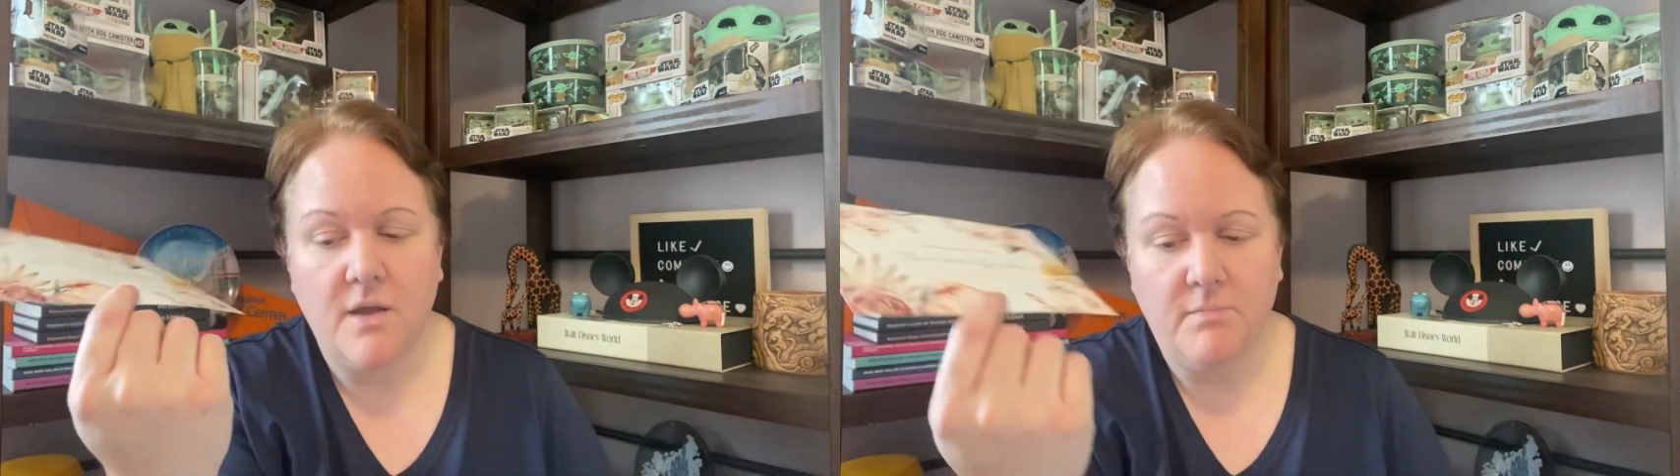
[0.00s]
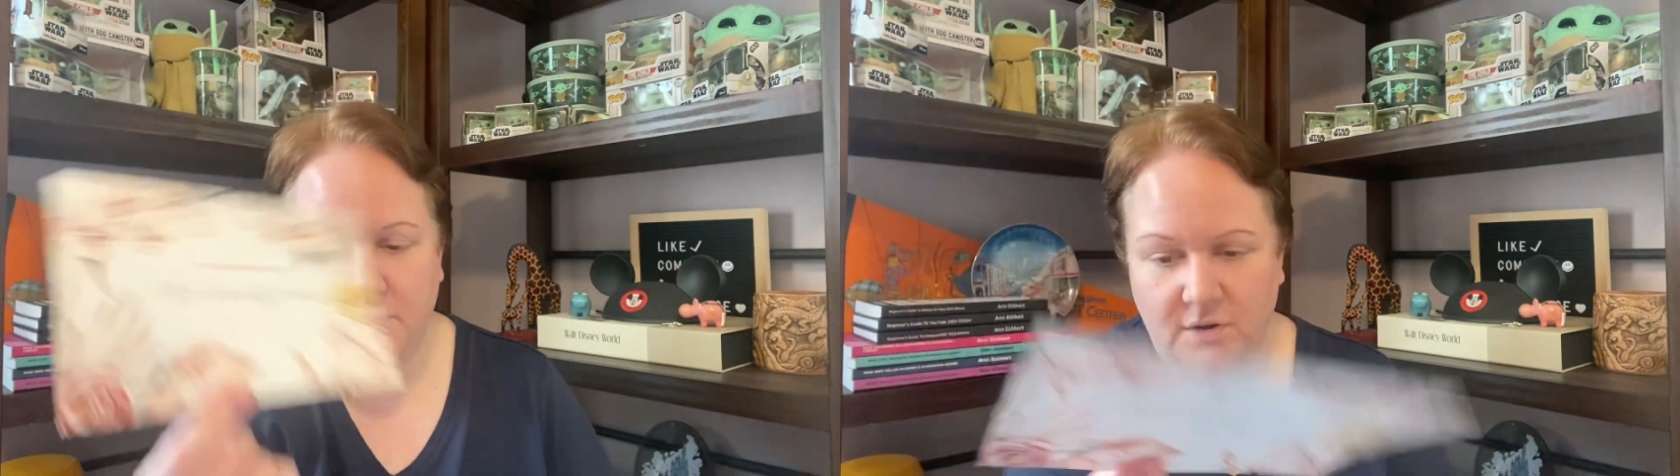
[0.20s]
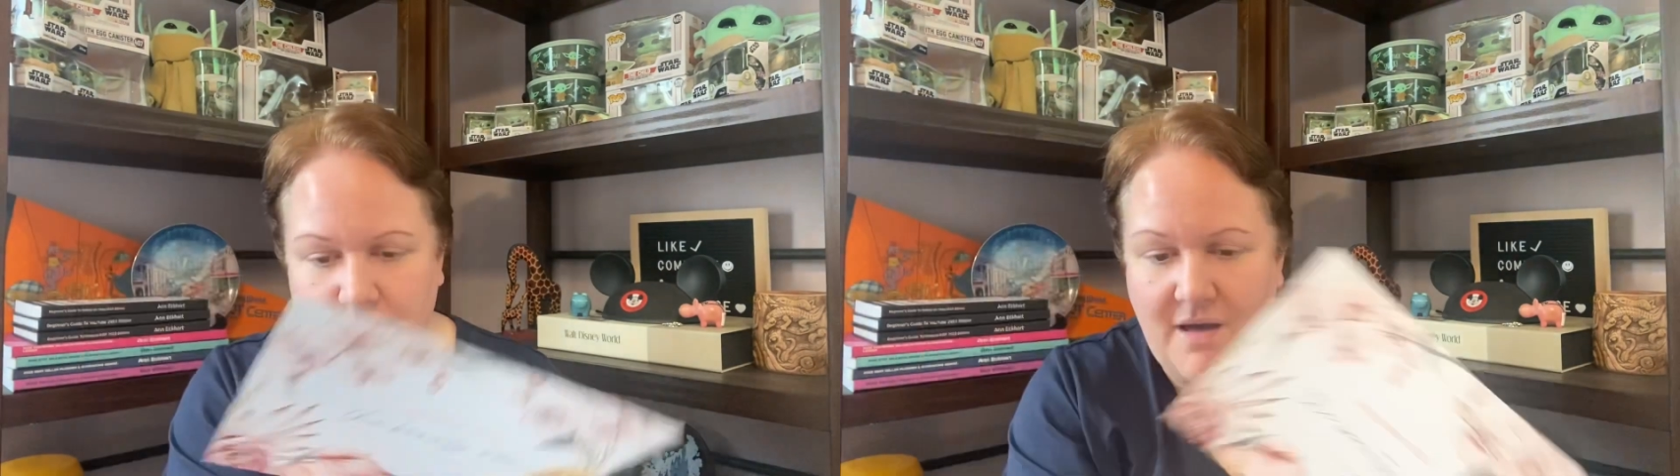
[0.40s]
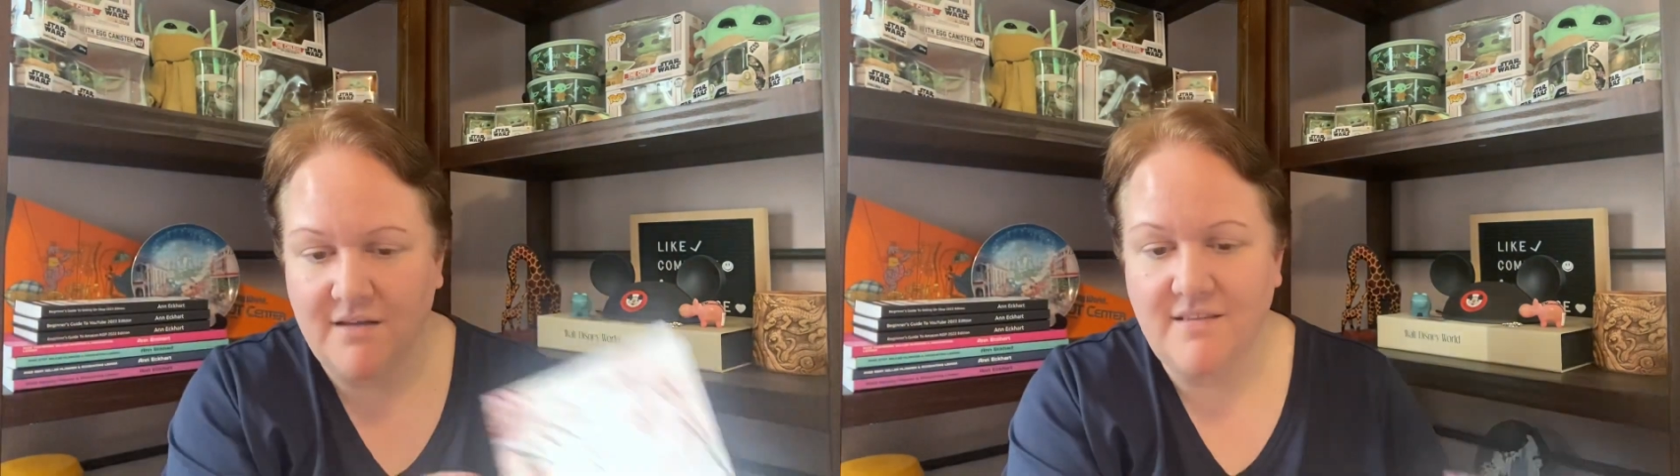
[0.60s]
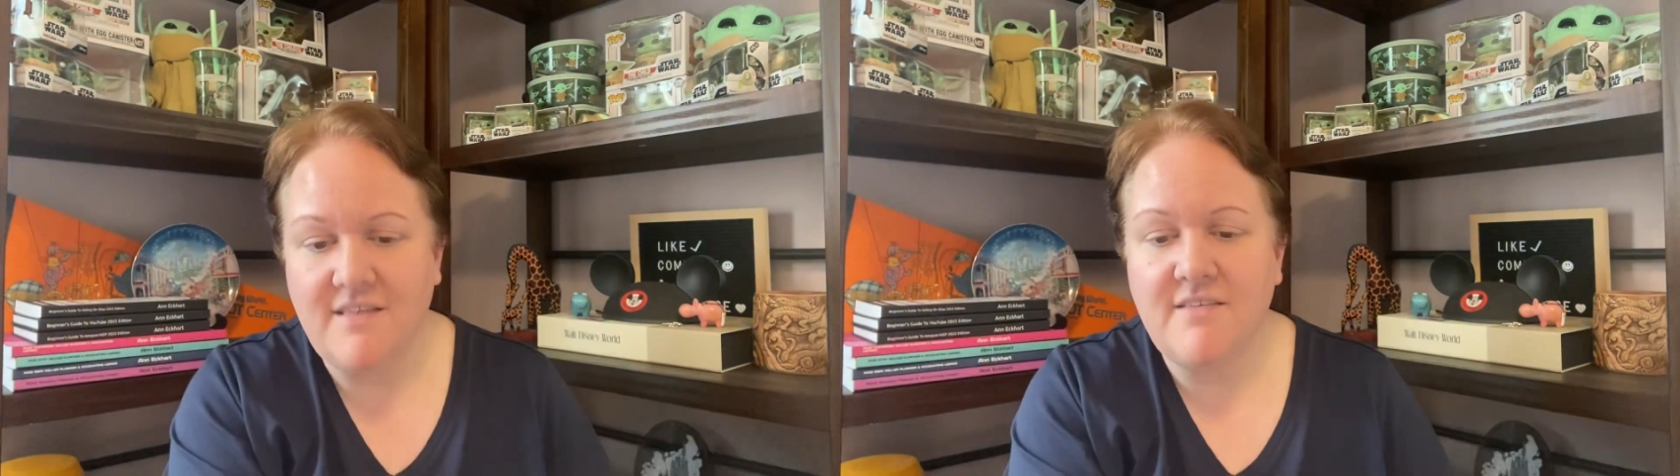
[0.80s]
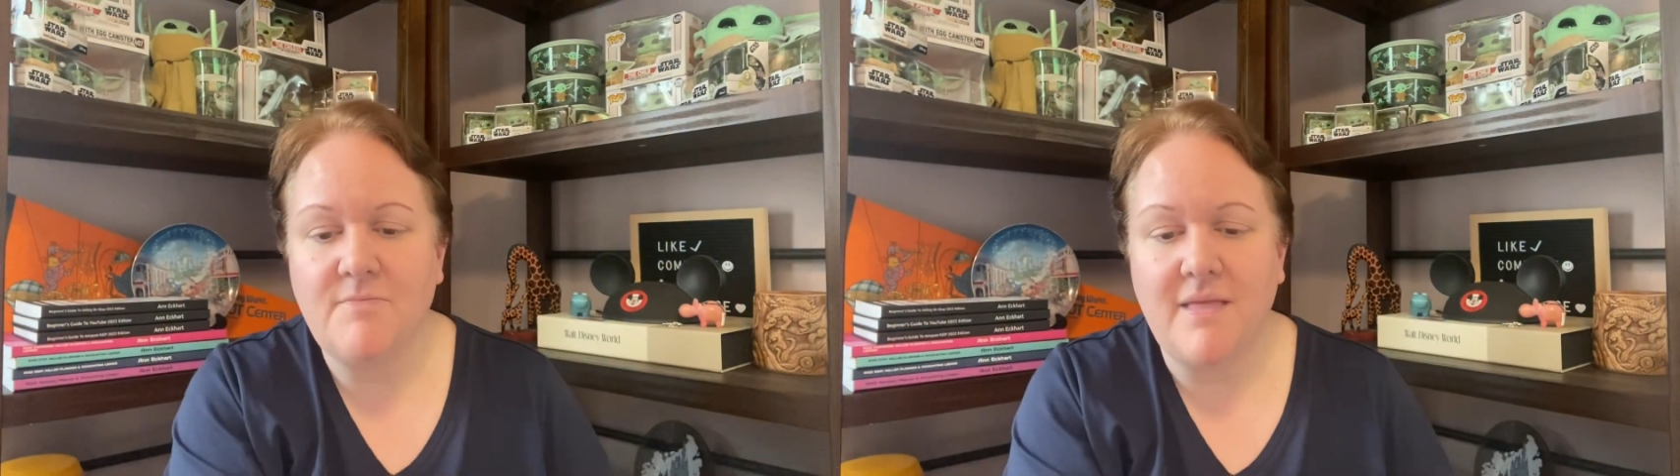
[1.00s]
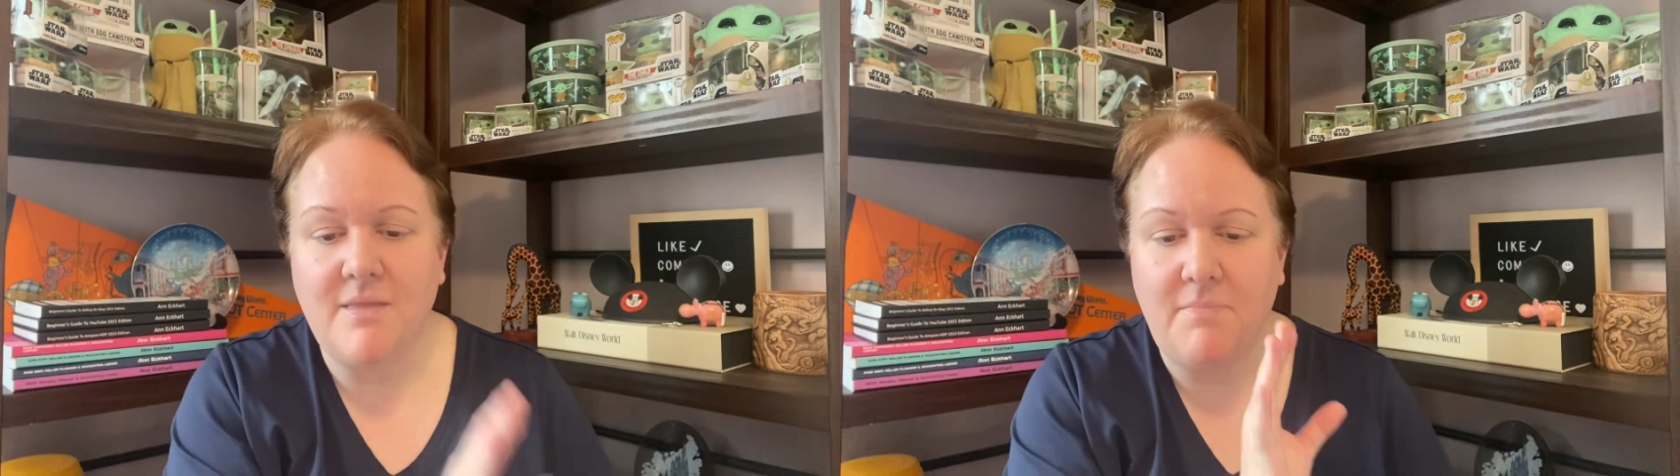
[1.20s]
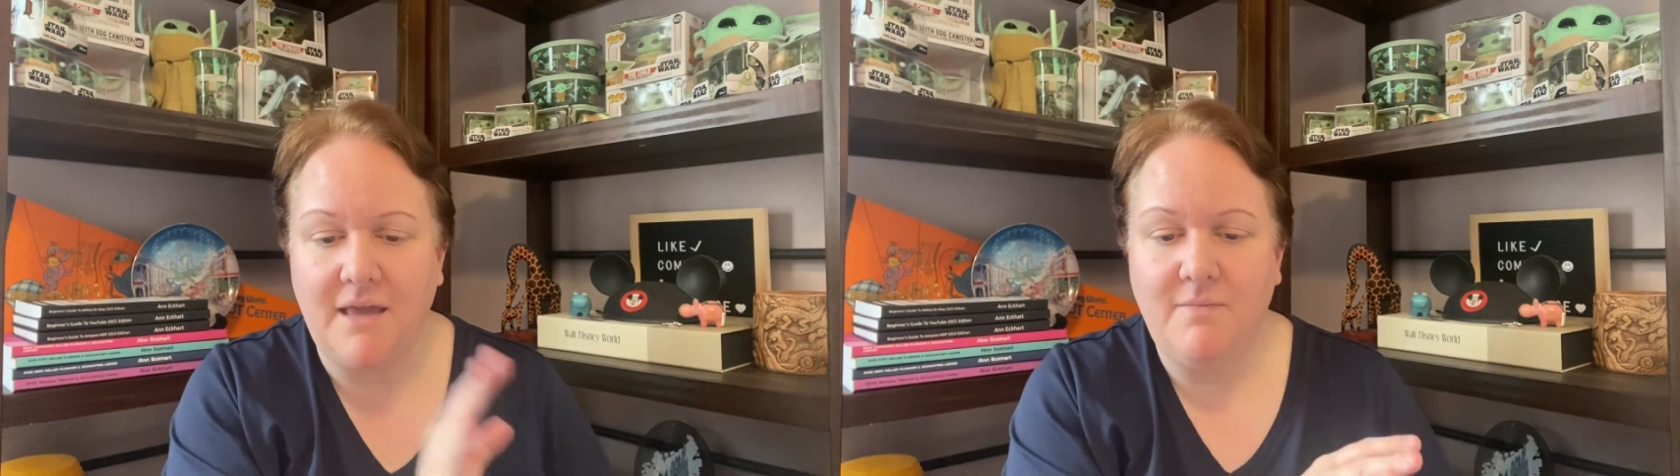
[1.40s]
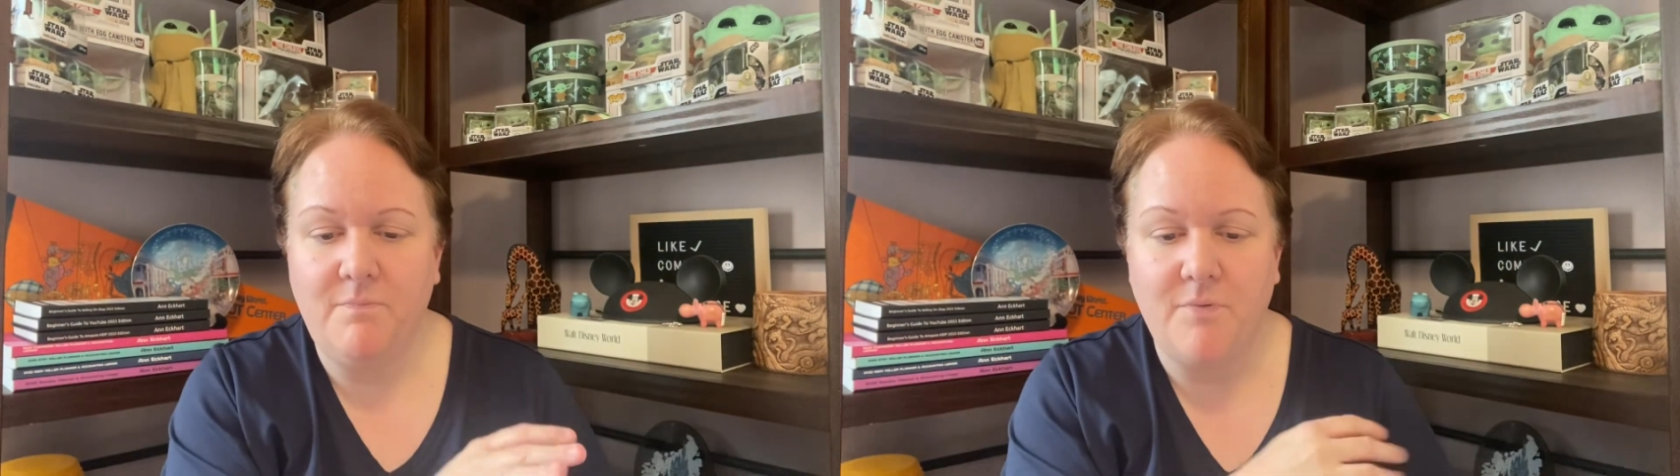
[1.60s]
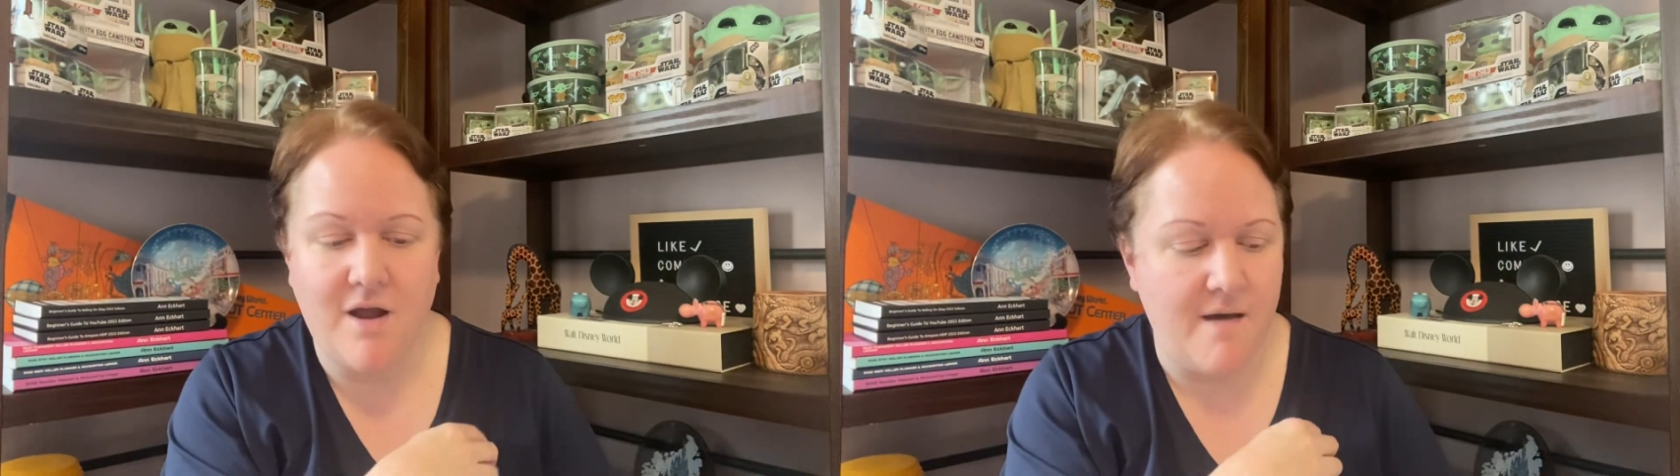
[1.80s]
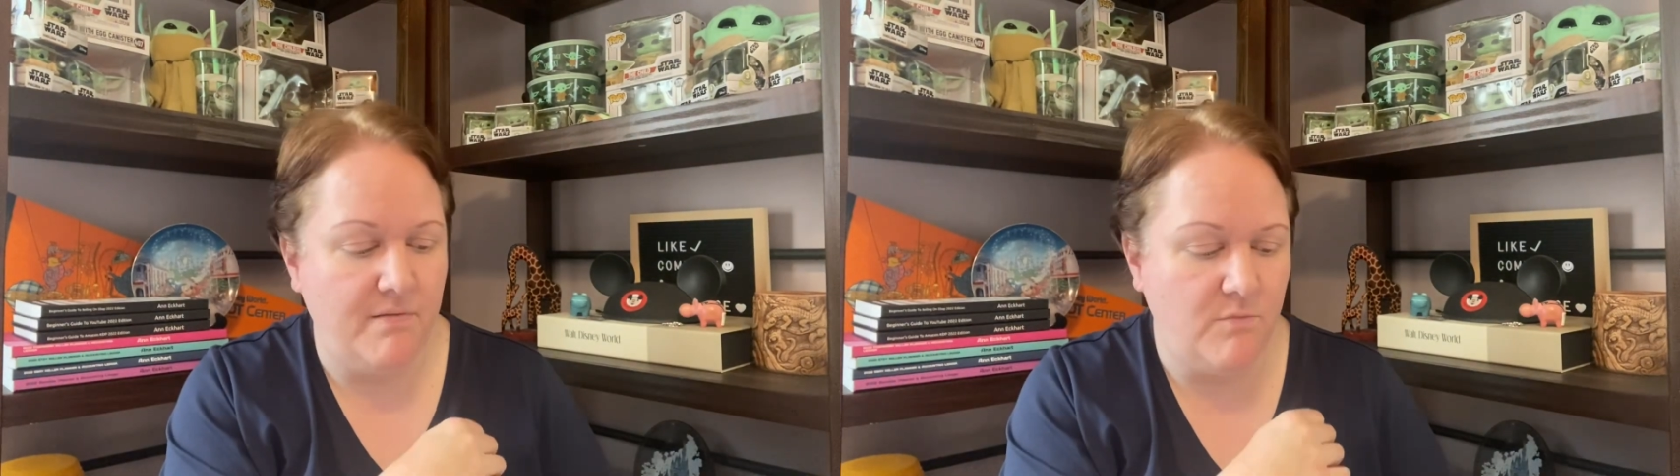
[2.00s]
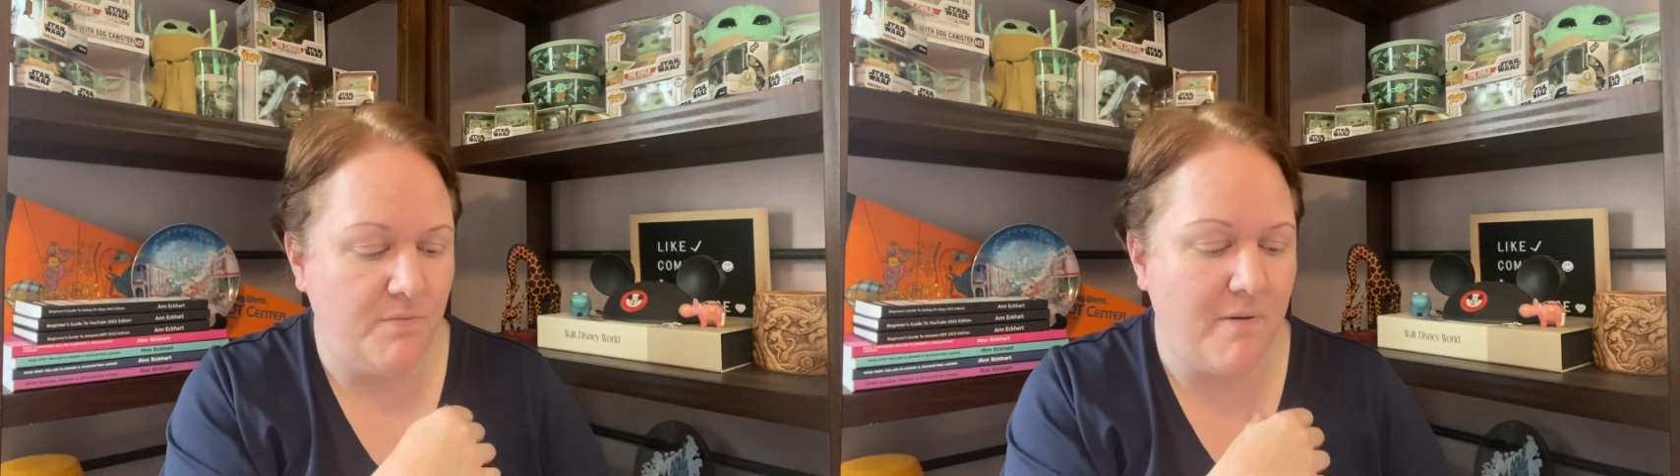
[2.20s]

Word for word: beauty box. And this has been the big problem with